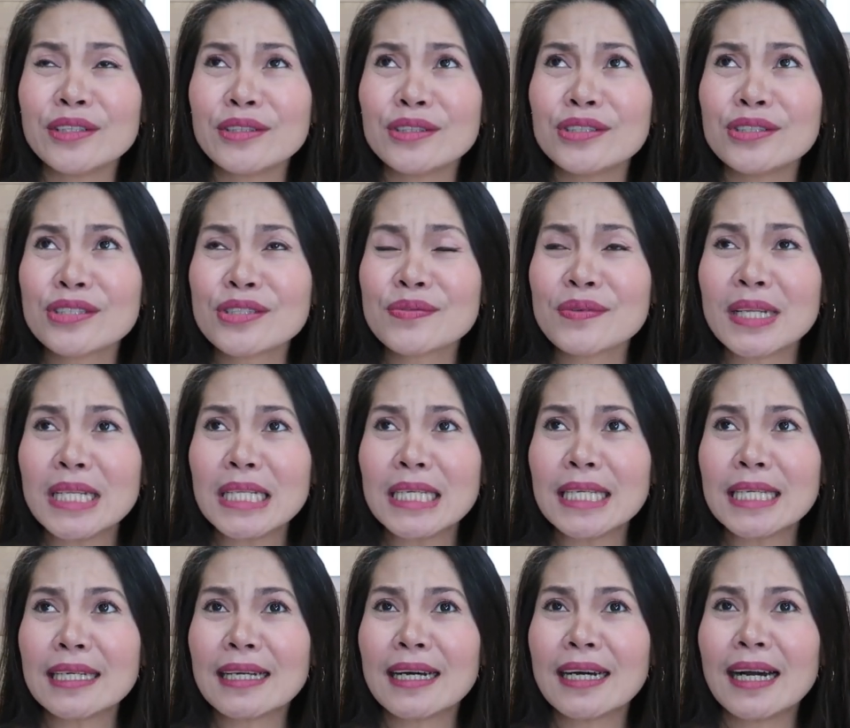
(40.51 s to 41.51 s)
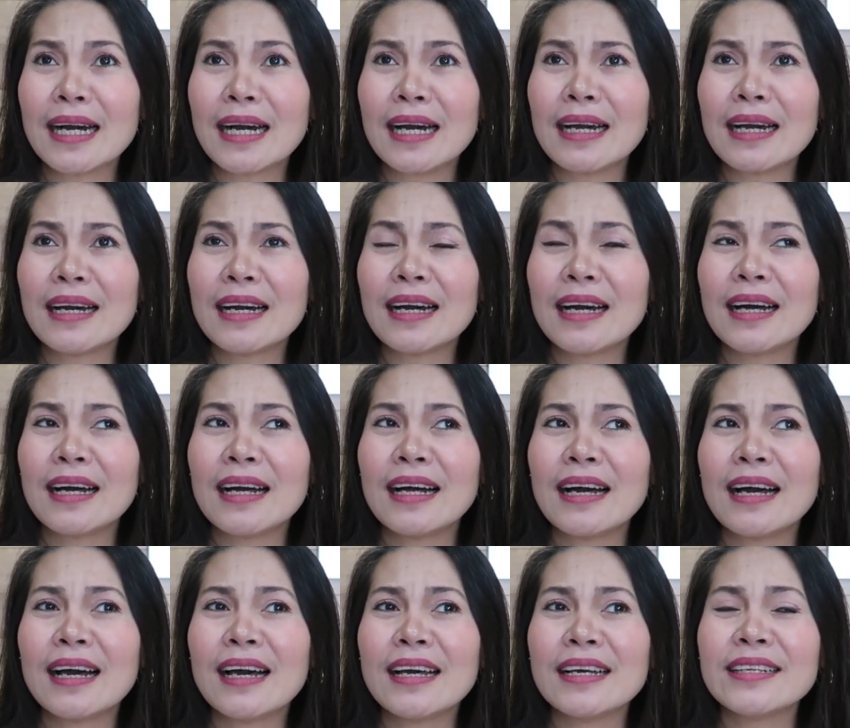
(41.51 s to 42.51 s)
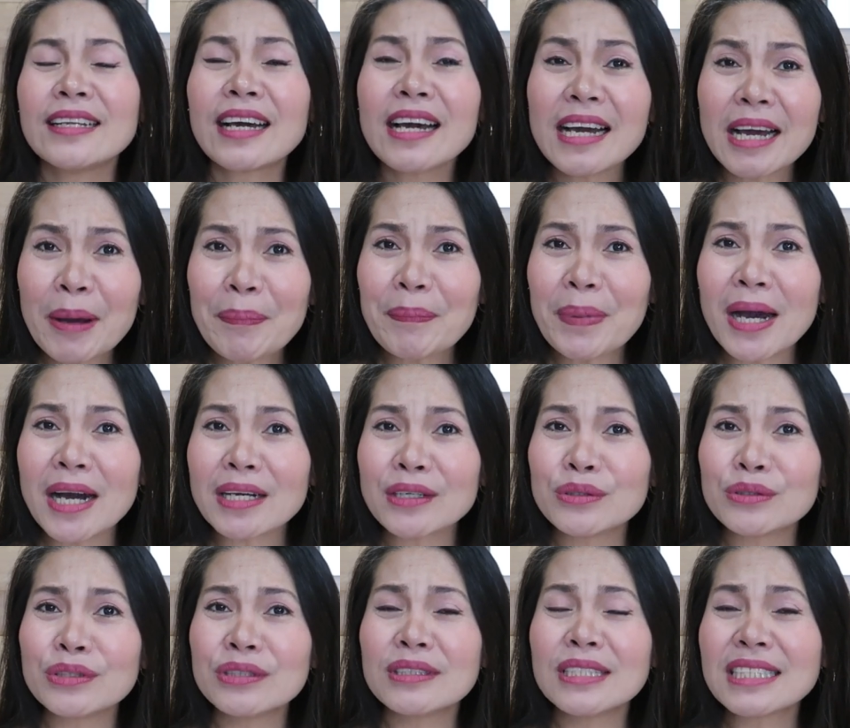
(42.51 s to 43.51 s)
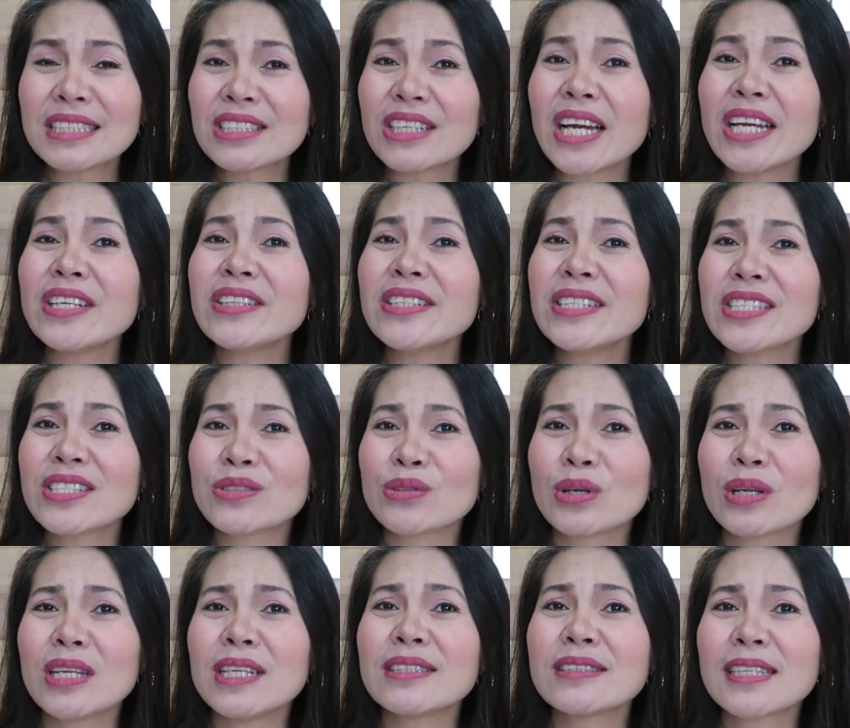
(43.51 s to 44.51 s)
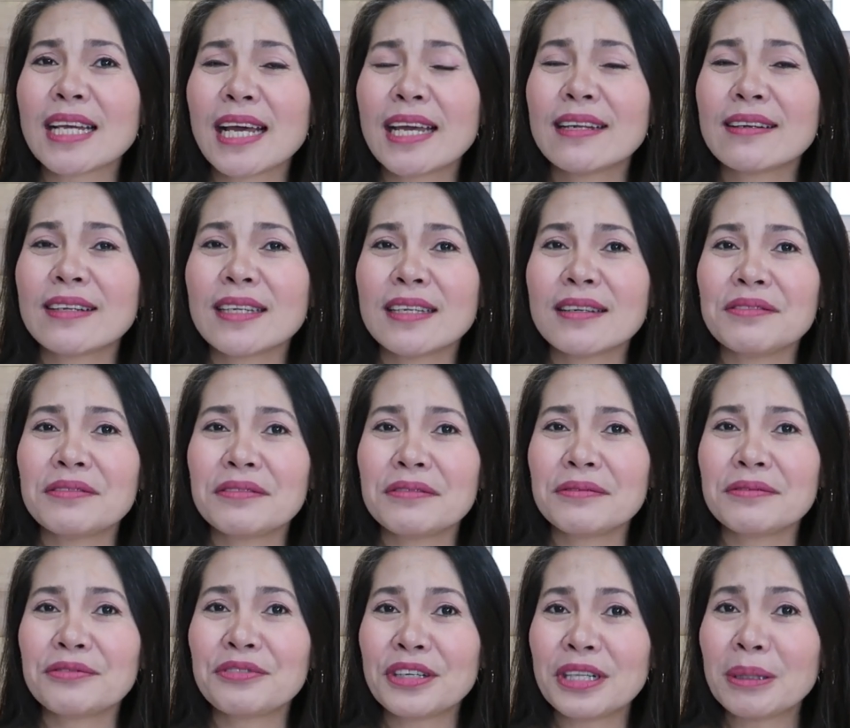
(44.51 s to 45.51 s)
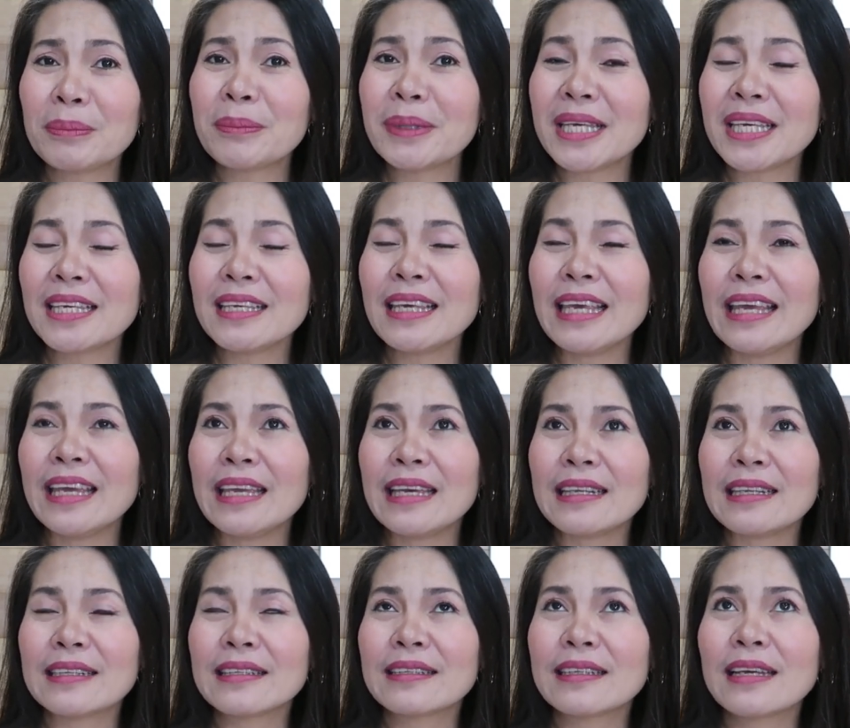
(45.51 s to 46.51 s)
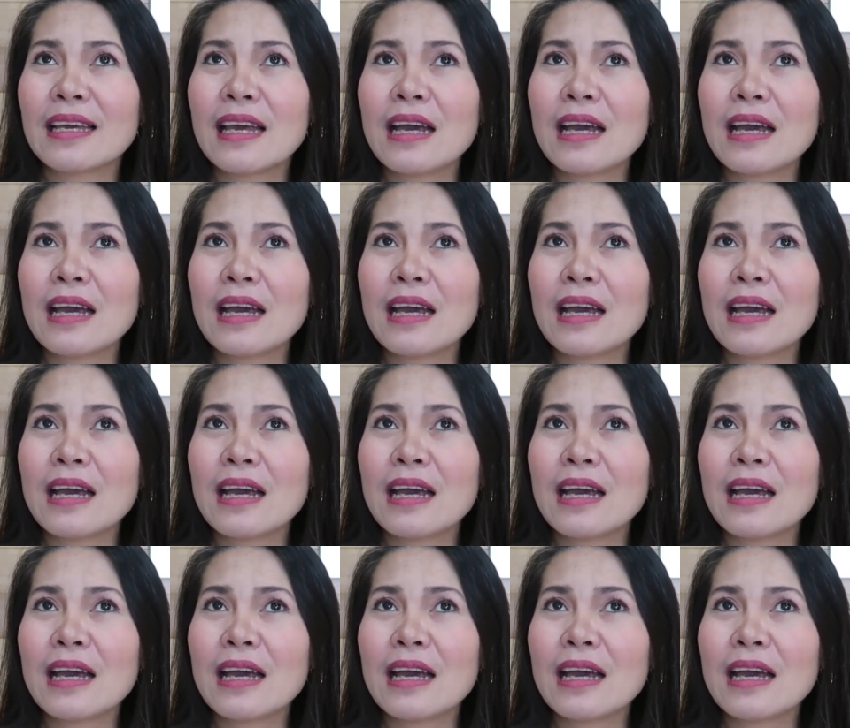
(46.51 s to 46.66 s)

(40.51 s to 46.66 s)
usually nakakapagod, the try-on is really tiring filming, and